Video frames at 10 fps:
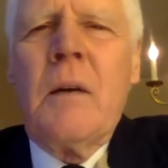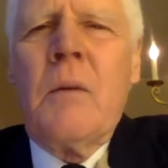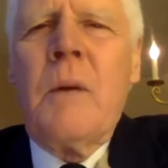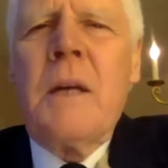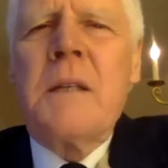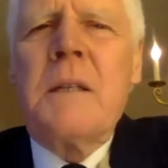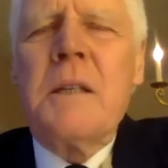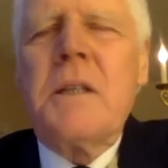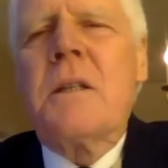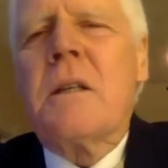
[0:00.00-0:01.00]
Whereas
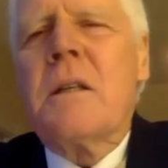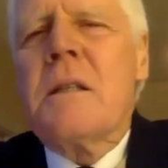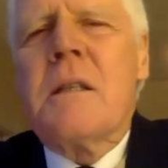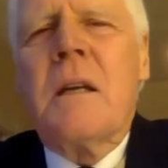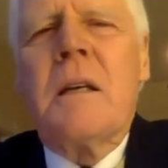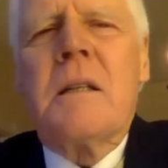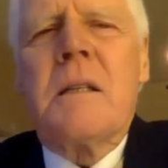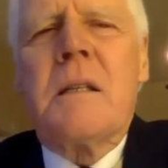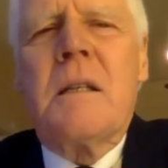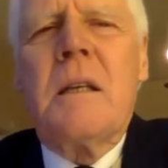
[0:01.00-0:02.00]
addition
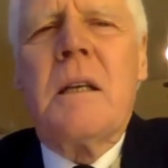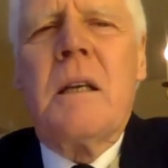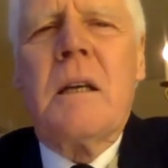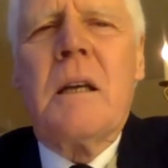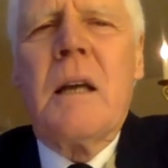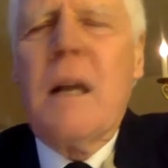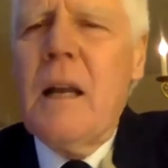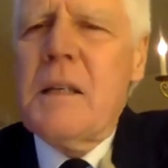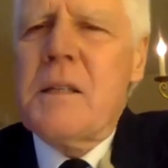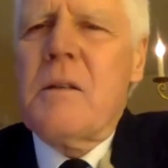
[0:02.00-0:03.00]
concerns the
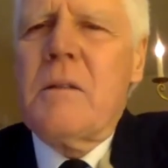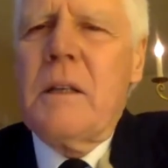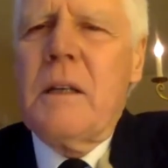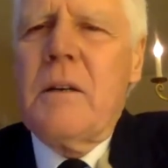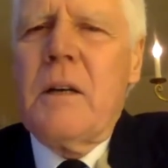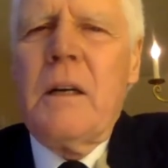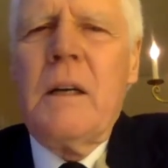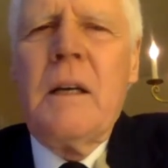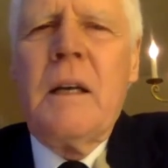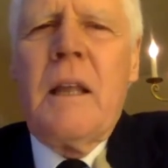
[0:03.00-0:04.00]
classical era,
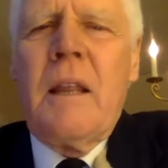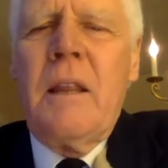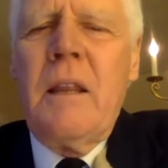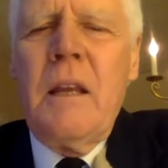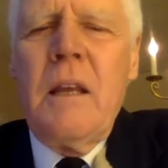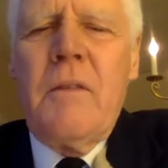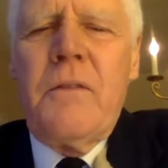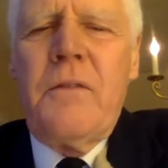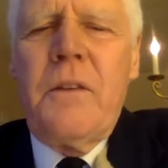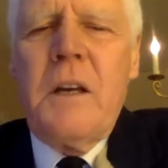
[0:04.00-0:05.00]
the
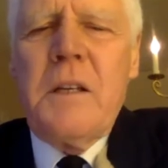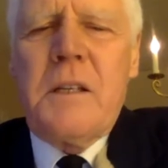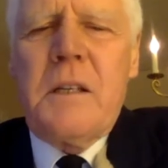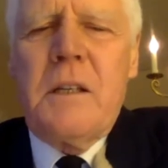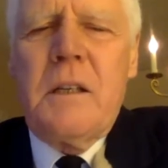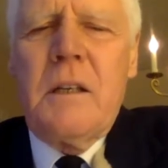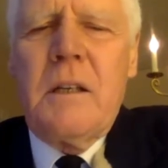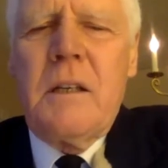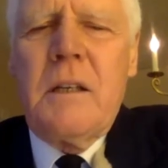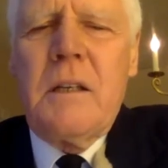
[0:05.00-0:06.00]
first
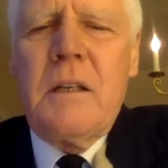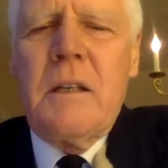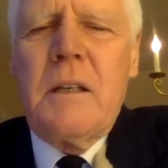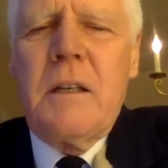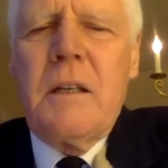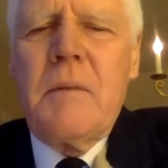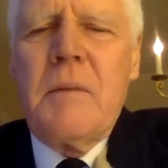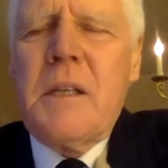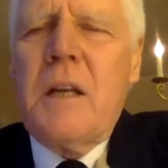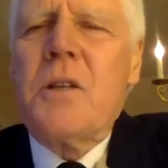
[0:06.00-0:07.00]

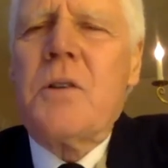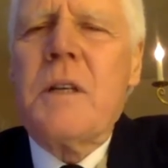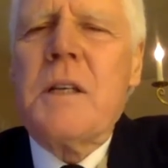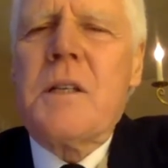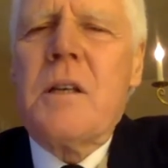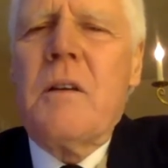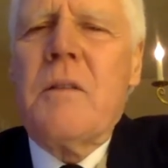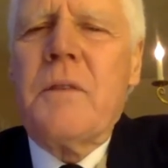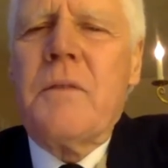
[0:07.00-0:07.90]
centuries of the